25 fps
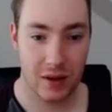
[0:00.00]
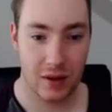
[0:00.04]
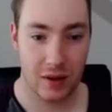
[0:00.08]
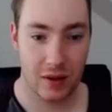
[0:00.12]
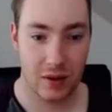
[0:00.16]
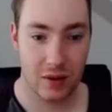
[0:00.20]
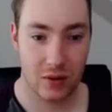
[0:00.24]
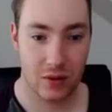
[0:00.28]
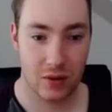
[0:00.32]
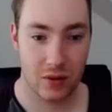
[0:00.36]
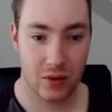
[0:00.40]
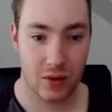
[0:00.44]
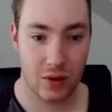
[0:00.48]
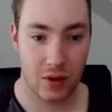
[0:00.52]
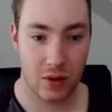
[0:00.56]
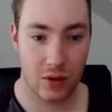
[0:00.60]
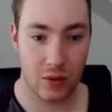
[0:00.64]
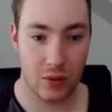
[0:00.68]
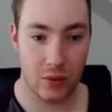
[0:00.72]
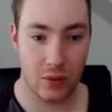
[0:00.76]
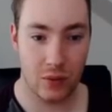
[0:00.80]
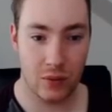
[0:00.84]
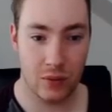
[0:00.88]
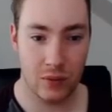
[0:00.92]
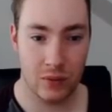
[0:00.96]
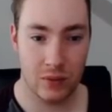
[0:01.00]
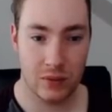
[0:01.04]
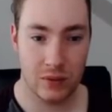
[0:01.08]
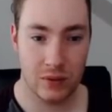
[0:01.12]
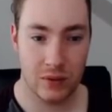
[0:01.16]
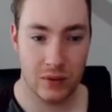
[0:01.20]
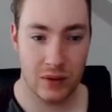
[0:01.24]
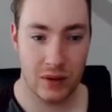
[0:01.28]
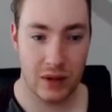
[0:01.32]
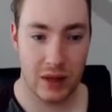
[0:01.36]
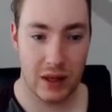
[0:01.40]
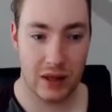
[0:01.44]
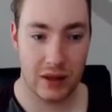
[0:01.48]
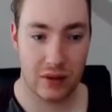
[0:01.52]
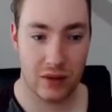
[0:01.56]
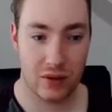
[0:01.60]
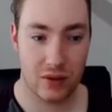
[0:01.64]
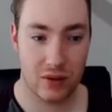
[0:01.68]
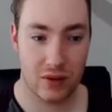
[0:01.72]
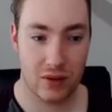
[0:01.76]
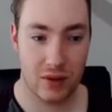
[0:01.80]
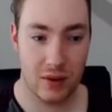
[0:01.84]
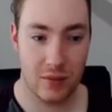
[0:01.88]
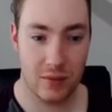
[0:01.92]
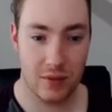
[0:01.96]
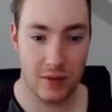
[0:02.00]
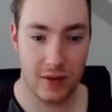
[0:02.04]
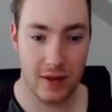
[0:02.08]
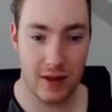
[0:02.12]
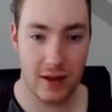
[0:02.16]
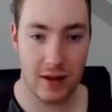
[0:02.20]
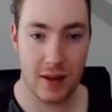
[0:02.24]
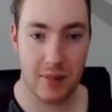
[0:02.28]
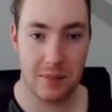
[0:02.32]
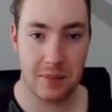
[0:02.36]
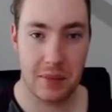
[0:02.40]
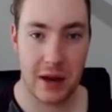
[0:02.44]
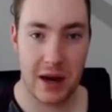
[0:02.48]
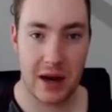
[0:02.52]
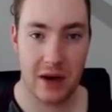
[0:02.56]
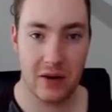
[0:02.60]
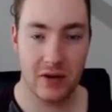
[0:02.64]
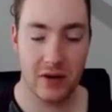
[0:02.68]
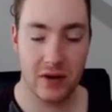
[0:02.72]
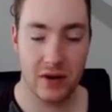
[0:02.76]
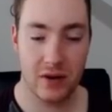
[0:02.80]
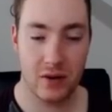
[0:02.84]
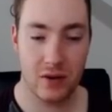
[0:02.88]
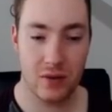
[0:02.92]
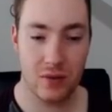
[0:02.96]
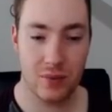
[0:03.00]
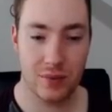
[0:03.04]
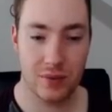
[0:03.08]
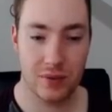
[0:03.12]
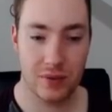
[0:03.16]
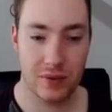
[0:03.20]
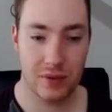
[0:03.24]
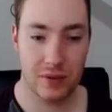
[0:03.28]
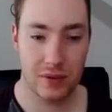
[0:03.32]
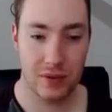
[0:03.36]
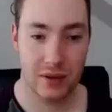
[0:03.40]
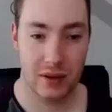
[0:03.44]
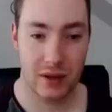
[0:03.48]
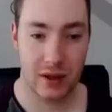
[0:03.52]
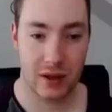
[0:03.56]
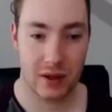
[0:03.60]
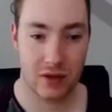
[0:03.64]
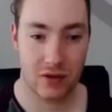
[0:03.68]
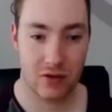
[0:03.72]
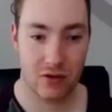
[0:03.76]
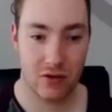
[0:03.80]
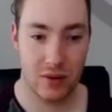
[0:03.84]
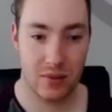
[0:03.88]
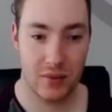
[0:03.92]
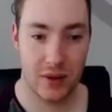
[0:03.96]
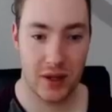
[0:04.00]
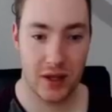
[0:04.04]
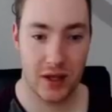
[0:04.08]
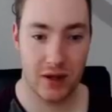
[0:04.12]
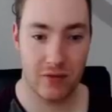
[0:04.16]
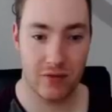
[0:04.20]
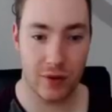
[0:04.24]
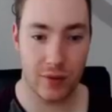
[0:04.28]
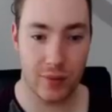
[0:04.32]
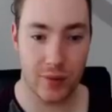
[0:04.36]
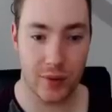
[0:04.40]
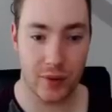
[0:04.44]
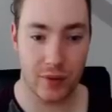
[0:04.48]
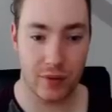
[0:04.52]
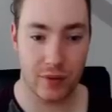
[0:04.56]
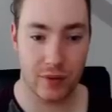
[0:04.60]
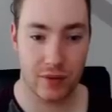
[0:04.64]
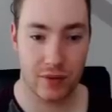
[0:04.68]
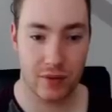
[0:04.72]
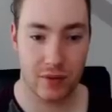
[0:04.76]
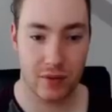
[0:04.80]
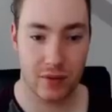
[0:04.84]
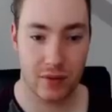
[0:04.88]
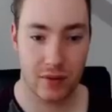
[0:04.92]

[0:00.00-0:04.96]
So, it seems like they're powering it up. Extreme Evo Boost.